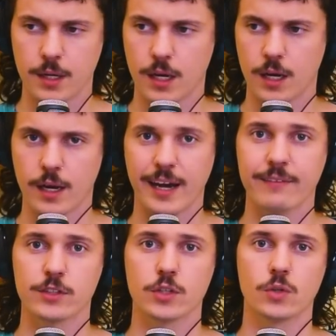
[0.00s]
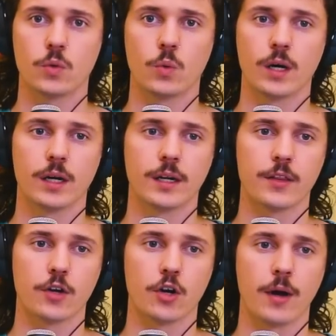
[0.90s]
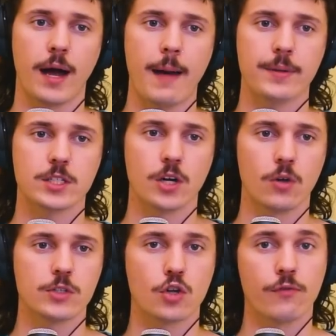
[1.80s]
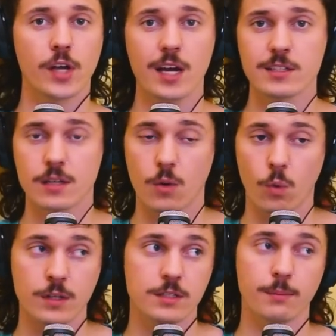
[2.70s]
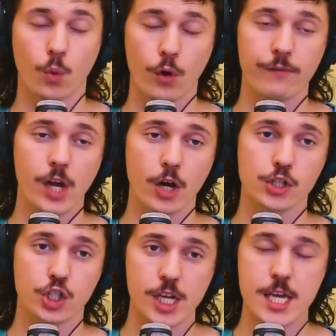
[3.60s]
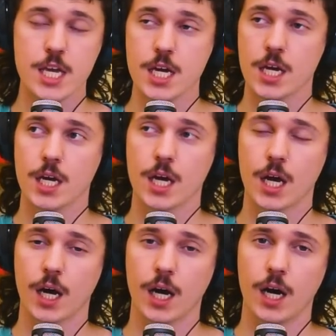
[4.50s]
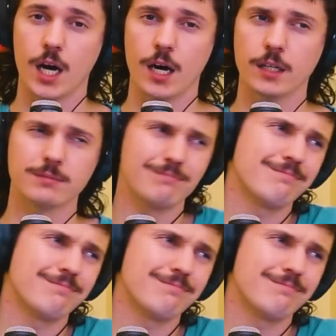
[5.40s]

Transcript: I have to do another episode, so if you guys want some more VRG, want